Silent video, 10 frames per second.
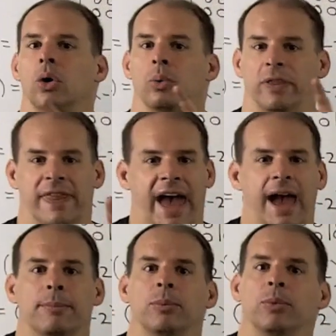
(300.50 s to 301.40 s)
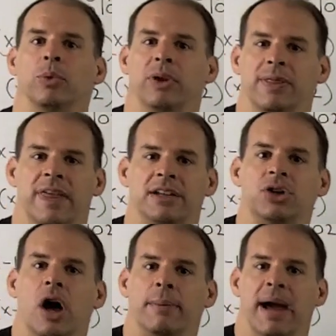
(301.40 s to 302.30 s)
with that, we can then
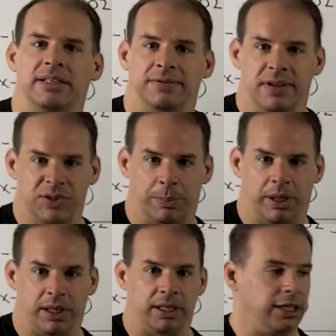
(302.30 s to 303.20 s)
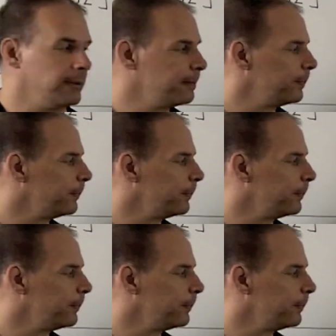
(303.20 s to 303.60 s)
talk about divisibility.